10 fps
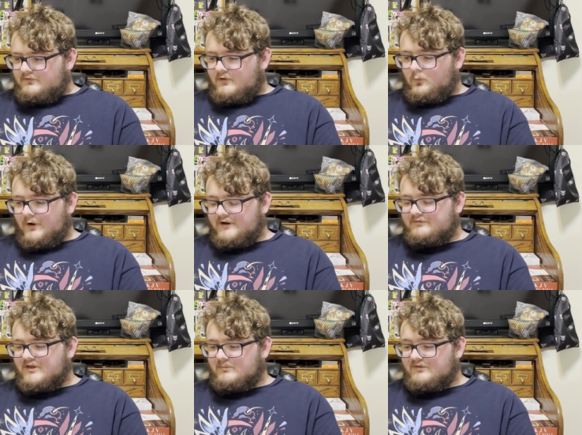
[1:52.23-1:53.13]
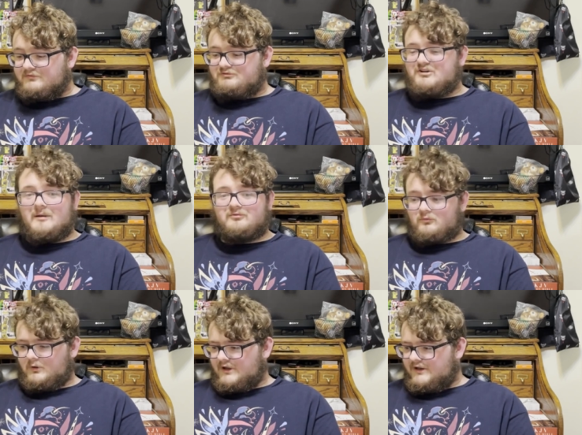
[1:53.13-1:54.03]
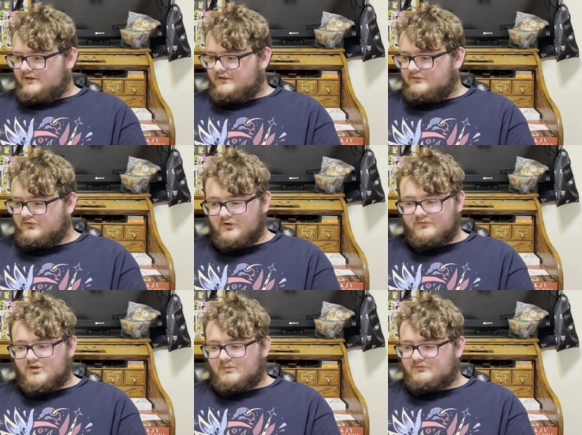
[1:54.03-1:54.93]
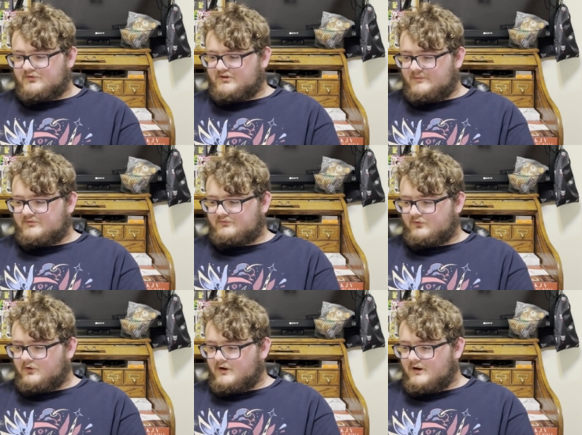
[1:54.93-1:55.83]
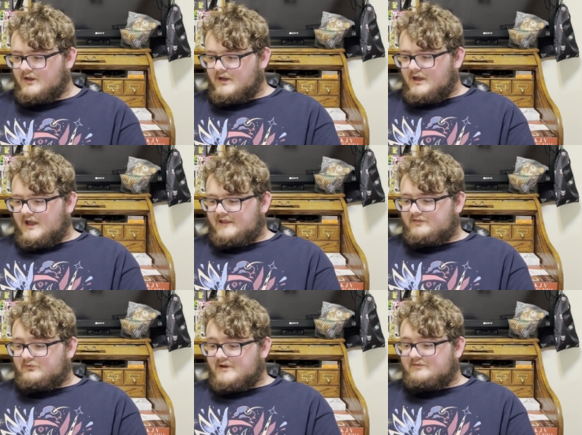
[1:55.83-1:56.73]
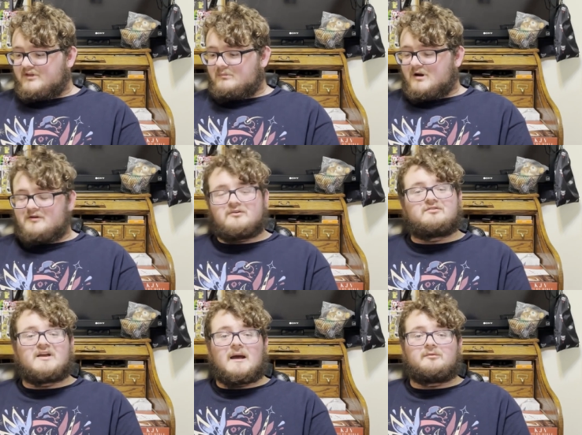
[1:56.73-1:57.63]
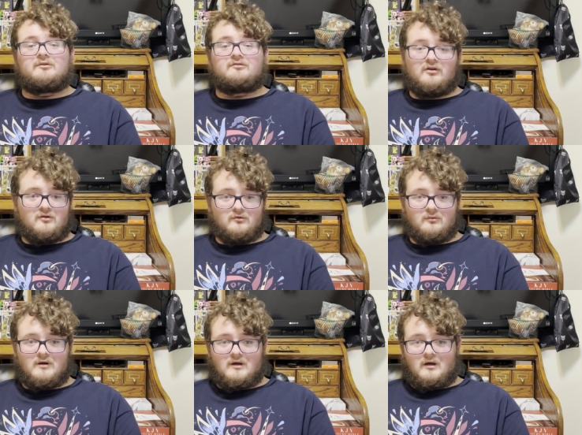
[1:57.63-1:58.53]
one of them is for chapter one, Two of them are for chapter four, and three of them are for chapter two.